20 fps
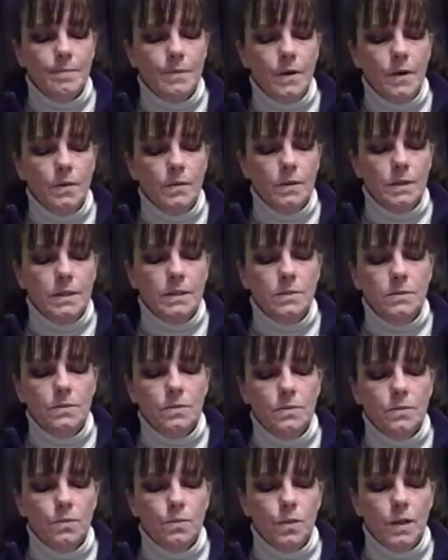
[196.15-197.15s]
only
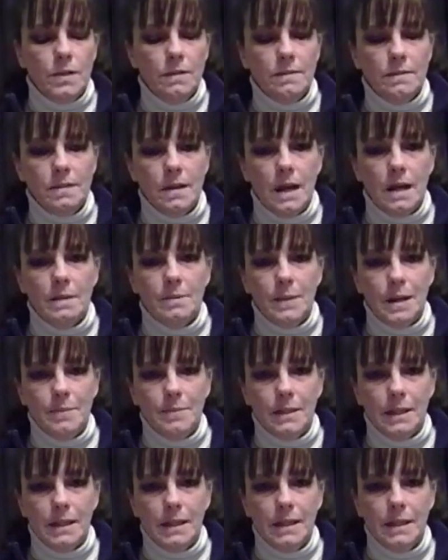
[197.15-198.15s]
use one side of my
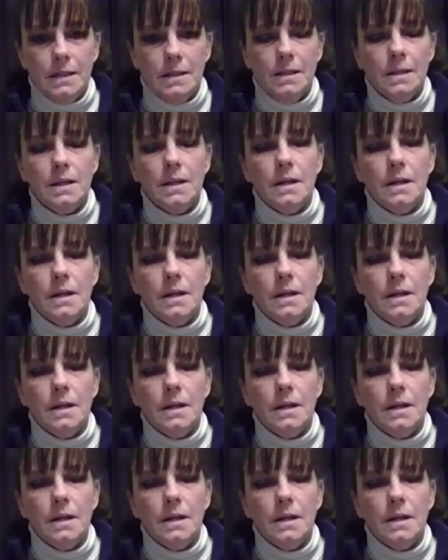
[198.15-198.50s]
plate